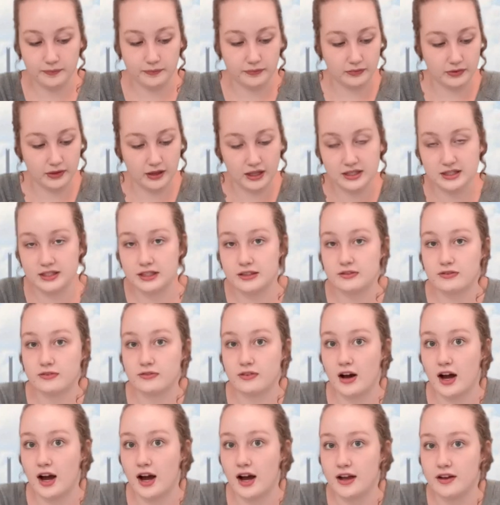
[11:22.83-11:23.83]
let's say
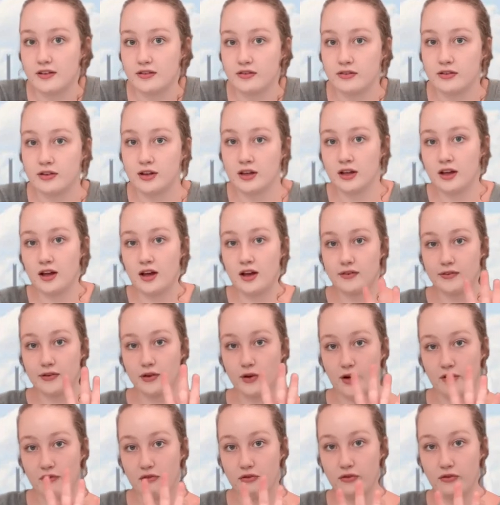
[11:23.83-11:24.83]
5, if you
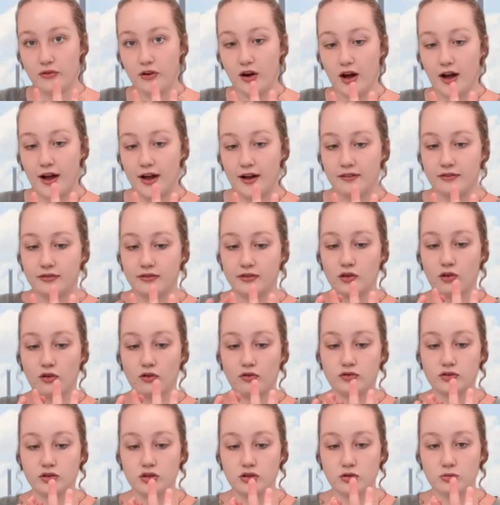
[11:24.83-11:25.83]
have 5, you
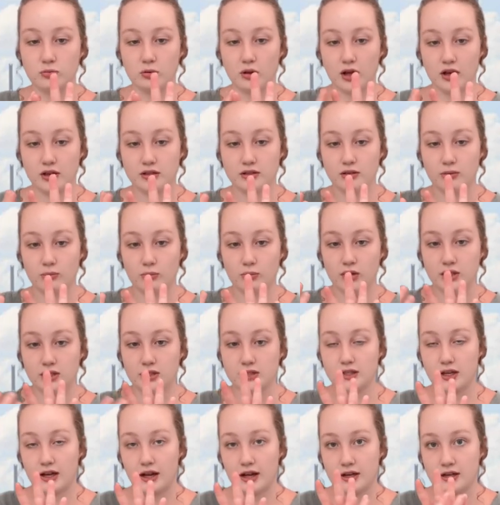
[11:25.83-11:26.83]
have 2 blocks on one
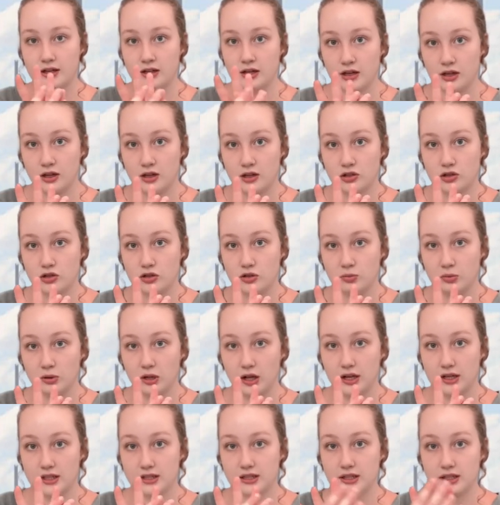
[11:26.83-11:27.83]
side, 2
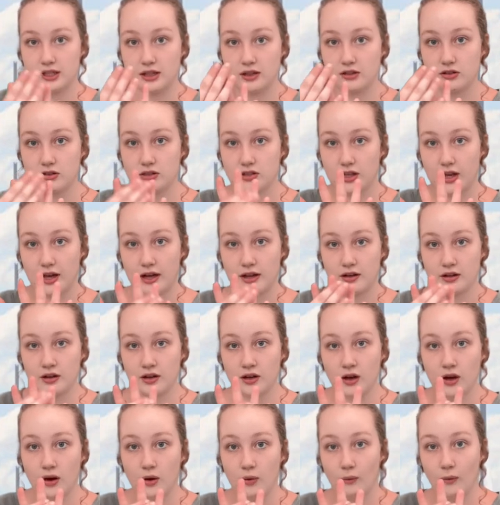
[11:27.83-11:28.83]
blocks on the other side,
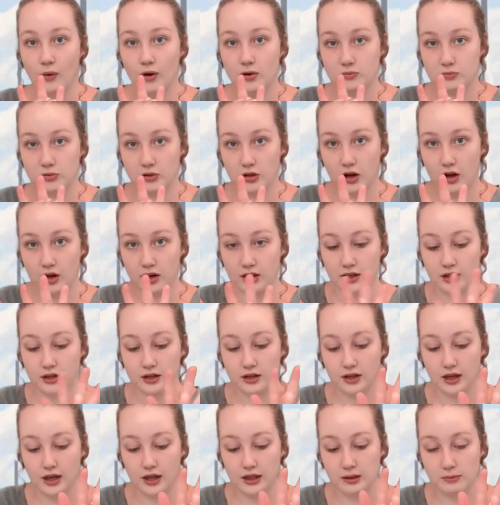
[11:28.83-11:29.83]
1 block
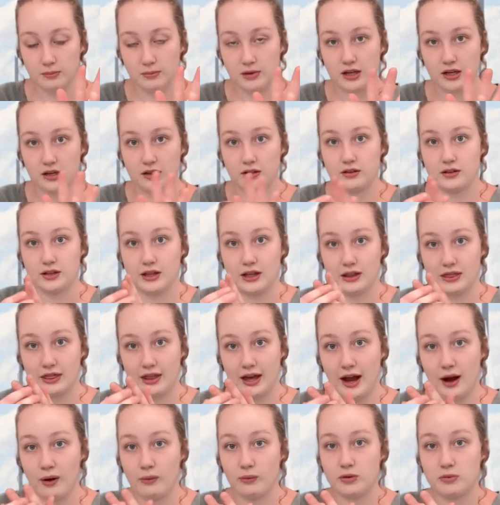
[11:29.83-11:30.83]
in the middle. Now
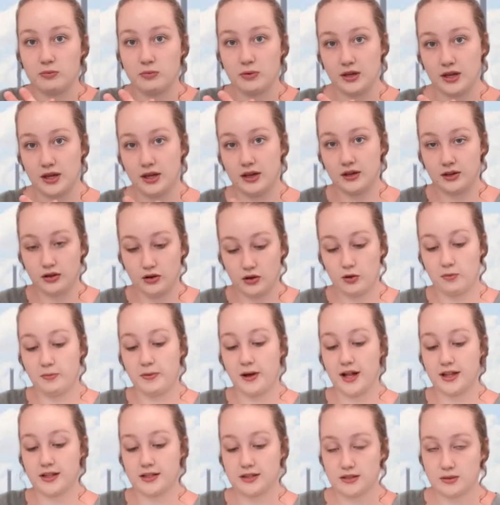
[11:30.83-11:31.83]
that would be your
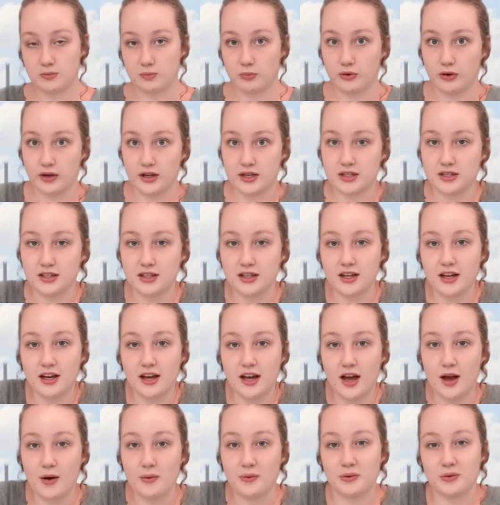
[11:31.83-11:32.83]
balance point.
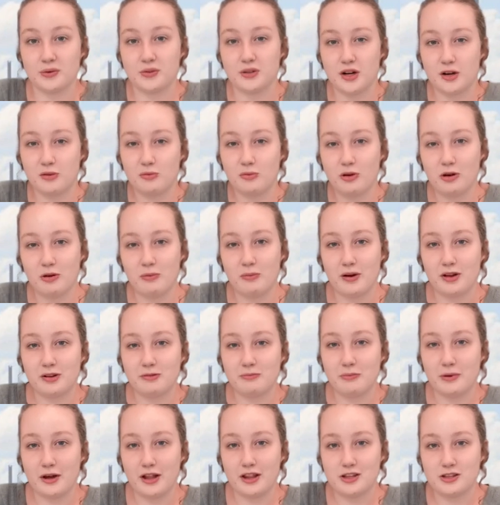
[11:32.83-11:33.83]
We will talk more about
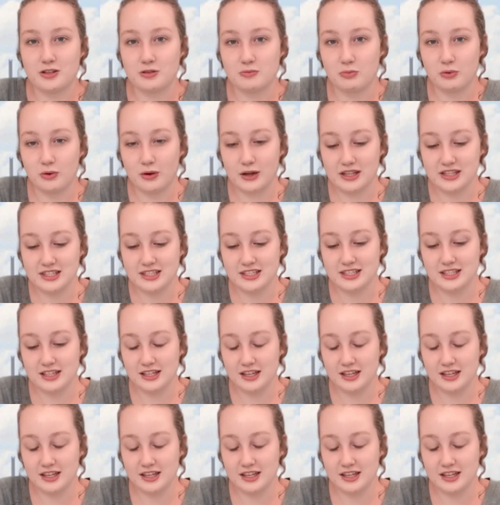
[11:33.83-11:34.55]
balance points